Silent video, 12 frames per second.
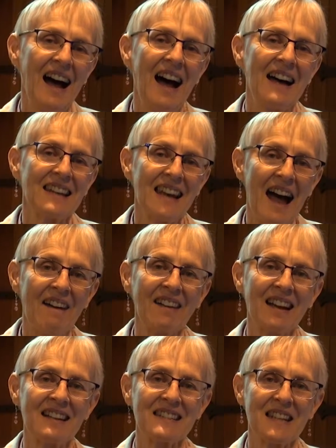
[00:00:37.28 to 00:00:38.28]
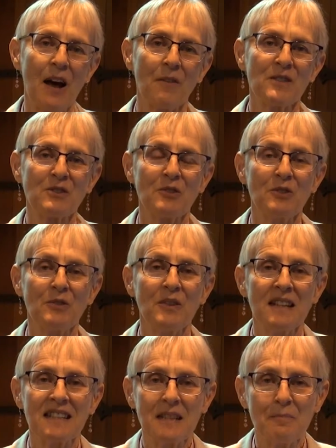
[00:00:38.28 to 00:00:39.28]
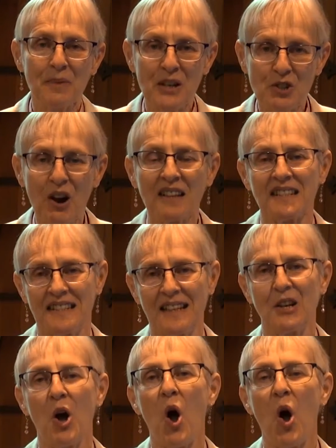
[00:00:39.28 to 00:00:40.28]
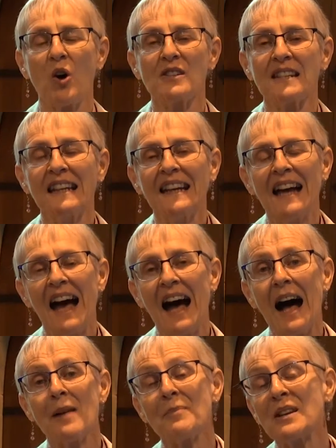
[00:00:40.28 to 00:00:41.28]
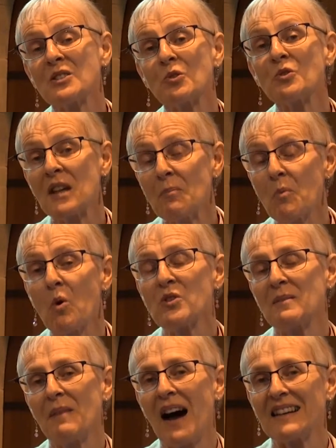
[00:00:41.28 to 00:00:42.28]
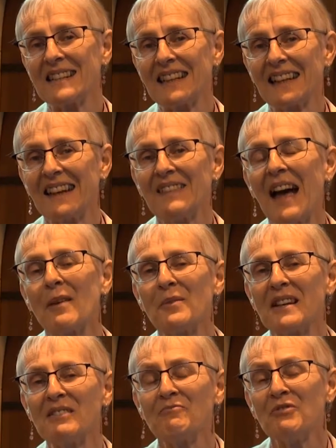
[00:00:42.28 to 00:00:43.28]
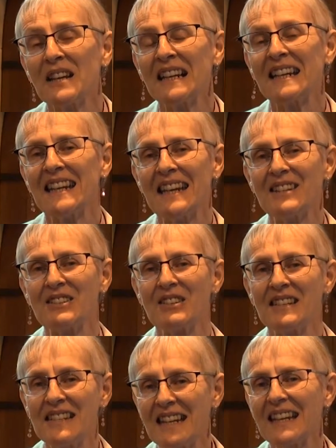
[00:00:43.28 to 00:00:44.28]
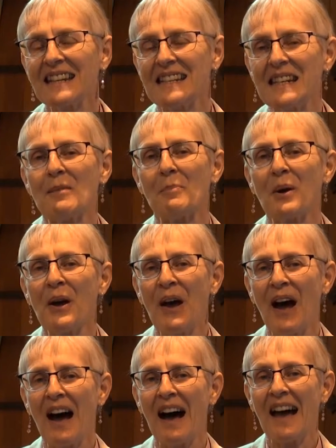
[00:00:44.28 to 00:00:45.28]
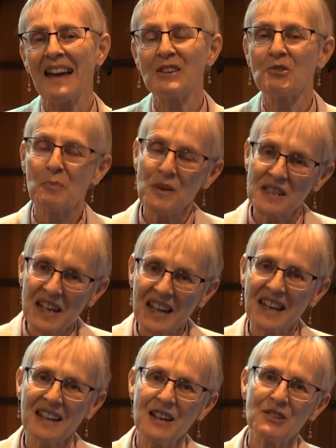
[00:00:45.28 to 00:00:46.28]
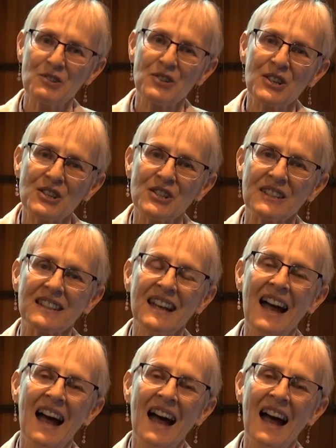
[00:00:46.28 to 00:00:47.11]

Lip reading: and allowing ourselves to simply trust in God. But it's also more demanding in that we really need to dig deep into a particular tradition